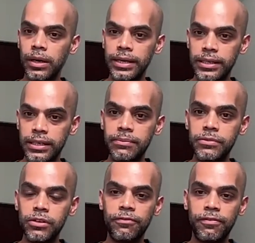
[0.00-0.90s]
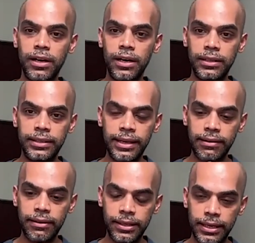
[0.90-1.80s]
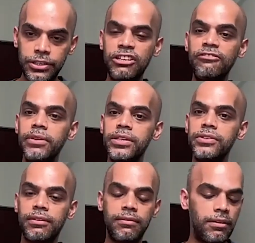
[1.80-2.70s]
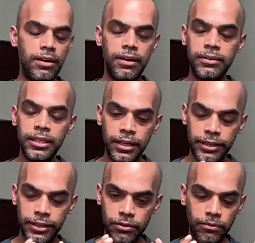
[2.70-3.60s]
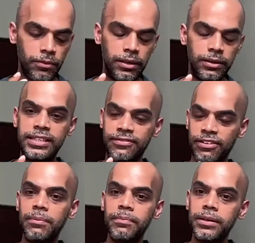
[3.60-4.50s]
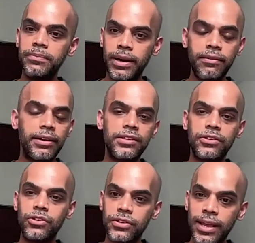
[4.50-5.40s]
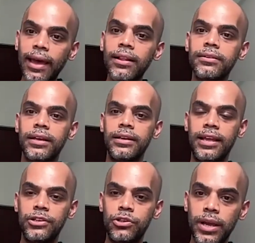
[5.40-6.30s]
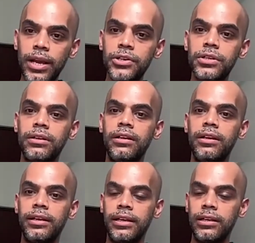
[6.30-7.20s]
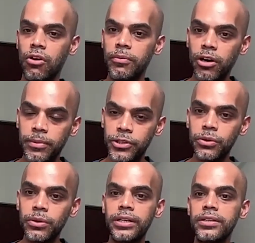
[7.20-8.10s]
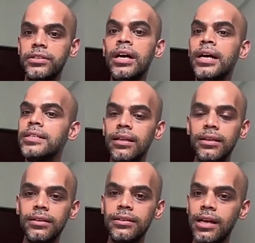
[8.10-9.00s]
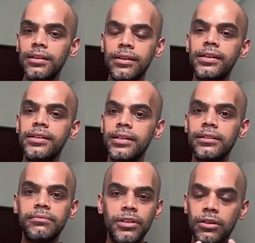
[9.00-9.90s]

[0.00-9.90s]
In terms of their achievements in development metrics such as health, in education, economic opportunities, southern India,